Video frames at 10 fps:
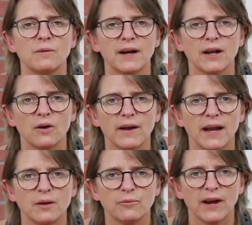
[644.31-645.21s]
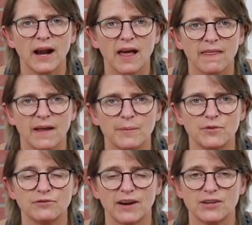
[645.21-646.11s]
But we're going to go ahead and bring our
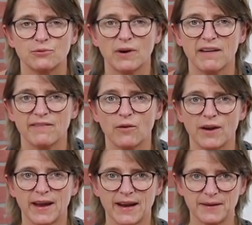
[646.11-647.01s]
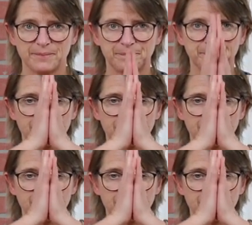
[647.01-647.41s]
thumbs right to our forehead.